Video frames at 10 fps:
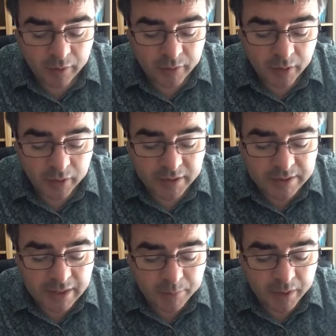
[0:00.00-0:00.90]
The elders
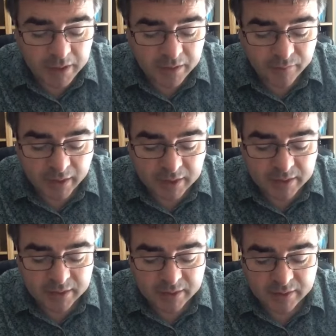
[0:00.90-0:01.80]
accepted his
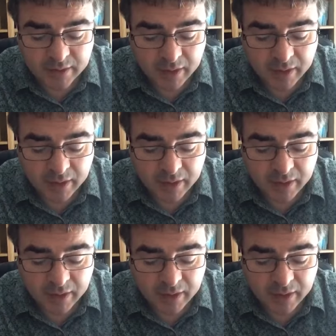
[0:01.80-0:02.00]
advice.